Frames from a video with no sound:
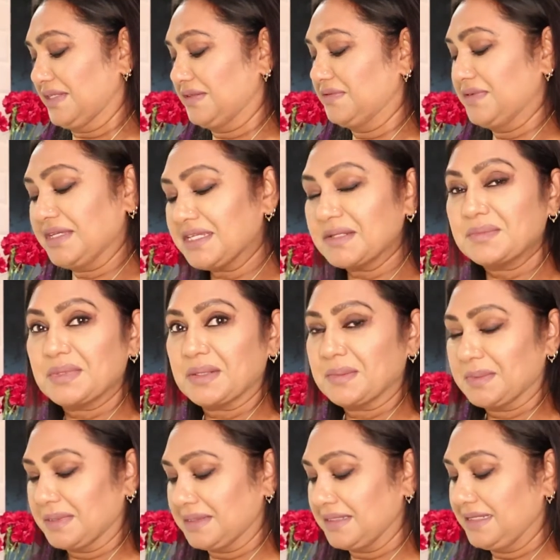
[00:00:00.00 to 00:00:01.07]
the vegan
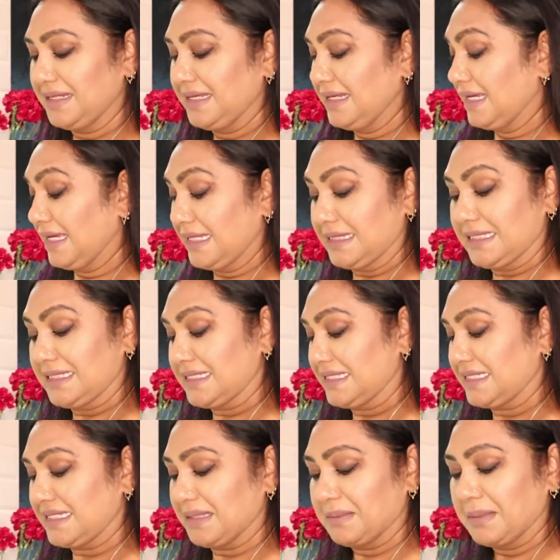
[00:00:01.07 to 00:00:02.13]
people, and this
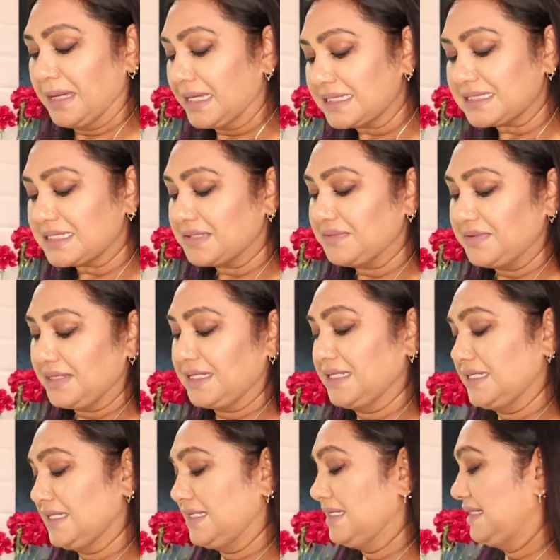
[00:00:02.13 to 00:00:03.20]
is the best
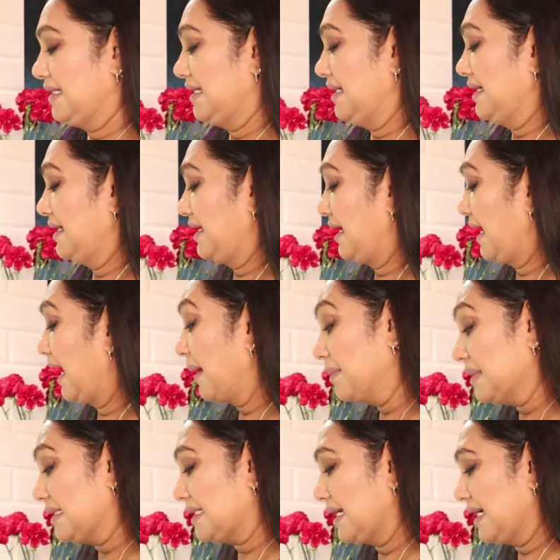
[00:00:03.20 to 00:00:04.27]
vegan
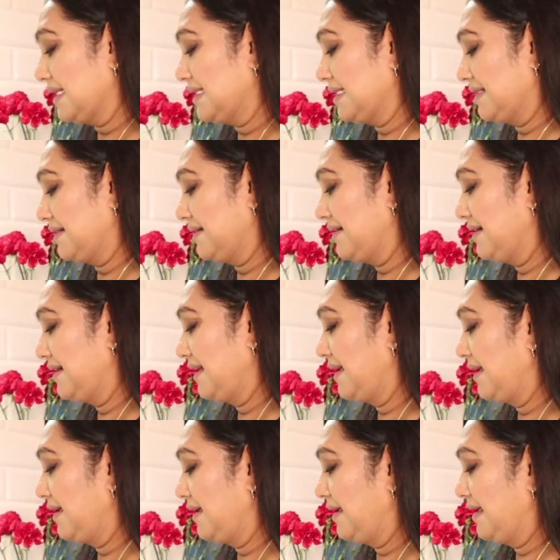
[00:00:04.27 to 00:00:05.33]
appetizer.
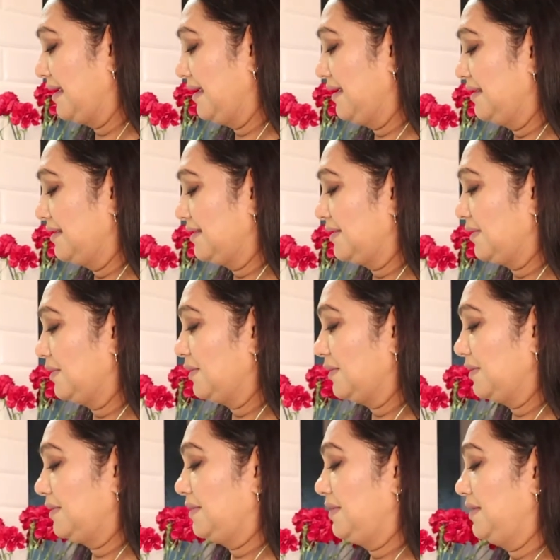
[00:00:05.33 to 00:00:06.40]

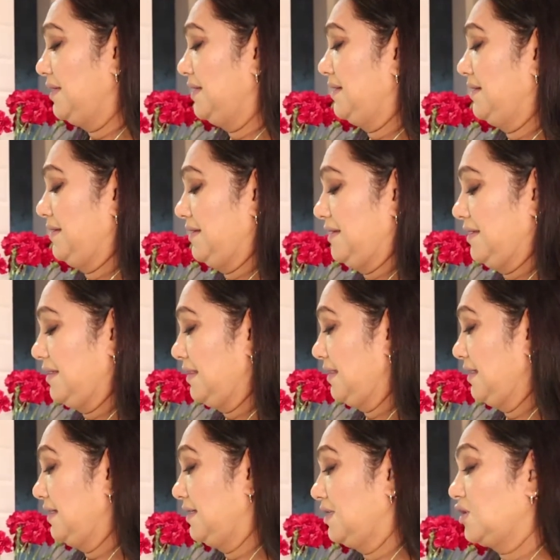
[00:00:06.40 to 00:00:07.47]
So
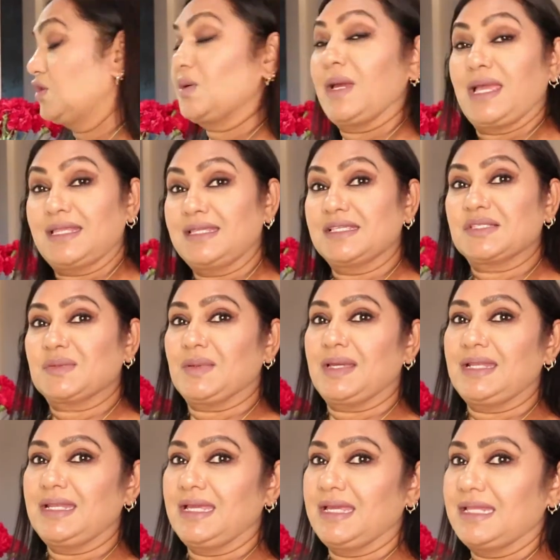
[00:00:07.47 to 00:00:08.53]
try this
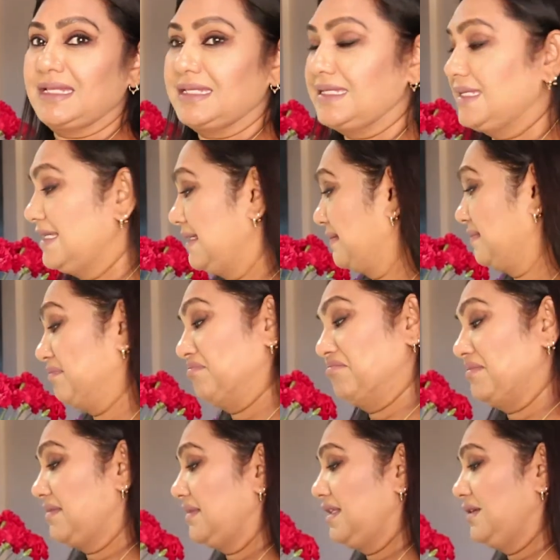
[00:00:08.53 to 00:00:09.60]
one and
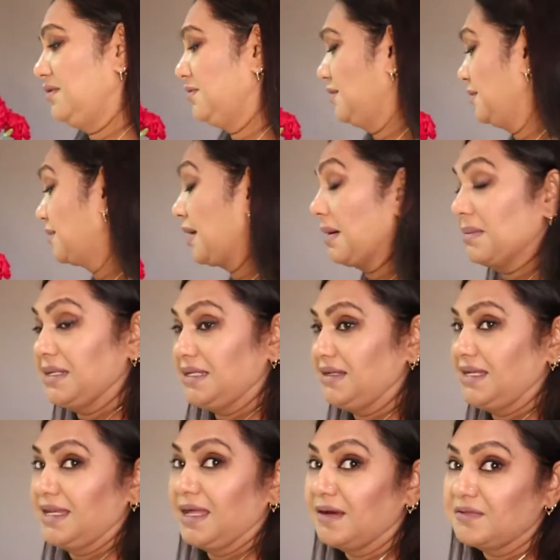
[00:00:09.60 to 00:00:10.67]
you will probably
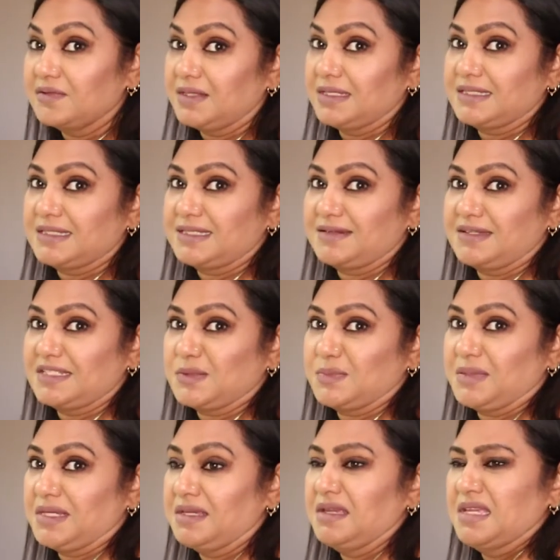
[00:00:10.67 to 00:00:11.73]
love this
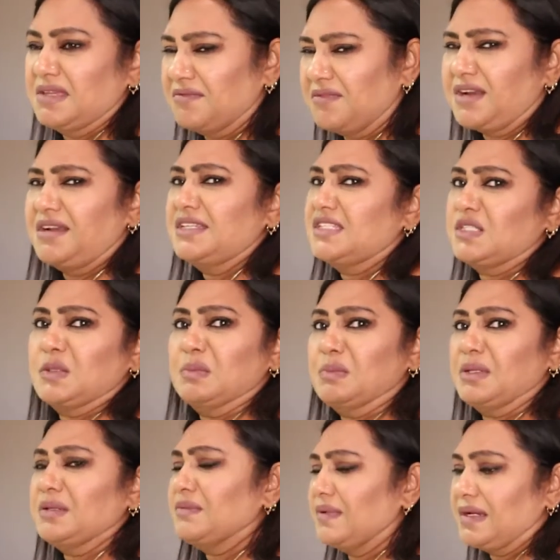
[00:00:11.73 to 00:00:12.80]
recipe. Very
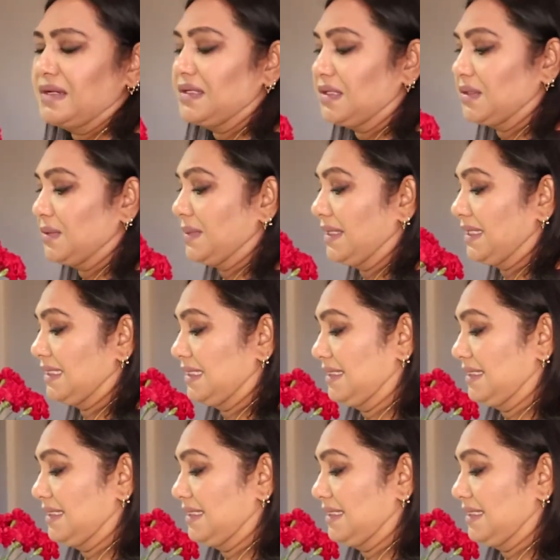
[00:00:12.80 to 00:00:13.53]
simple, very quick.